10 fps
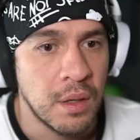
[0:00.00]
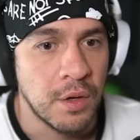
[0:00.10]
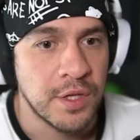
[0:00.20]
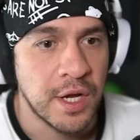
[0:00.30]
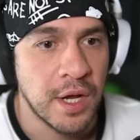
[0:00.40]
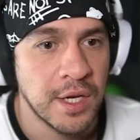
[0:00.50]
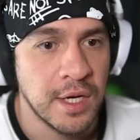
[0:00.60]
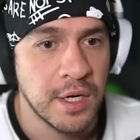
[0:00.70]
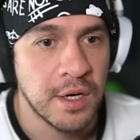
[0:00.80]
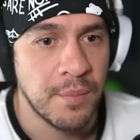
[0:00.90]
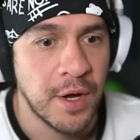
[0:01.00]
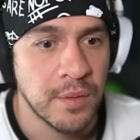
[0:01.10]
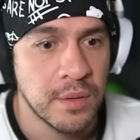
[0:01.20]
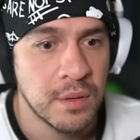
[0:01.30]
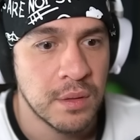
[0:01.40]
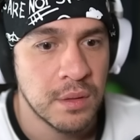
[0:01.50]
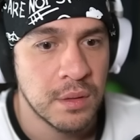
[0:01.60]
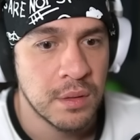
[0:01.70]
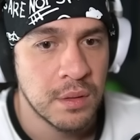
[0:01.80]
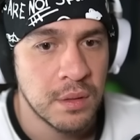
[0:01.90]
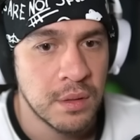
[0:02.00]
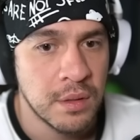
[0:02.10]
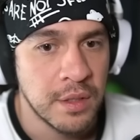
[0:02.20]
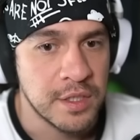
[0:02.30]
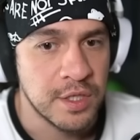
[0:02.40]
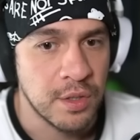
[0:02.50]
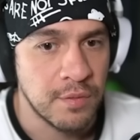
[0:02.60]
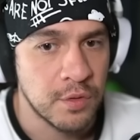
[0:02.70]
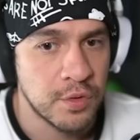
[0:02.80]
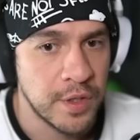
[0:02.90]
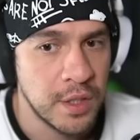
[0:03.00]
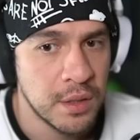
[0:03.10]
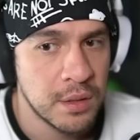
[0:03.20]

Oh, thank God he didn't come out. Is he on level 3?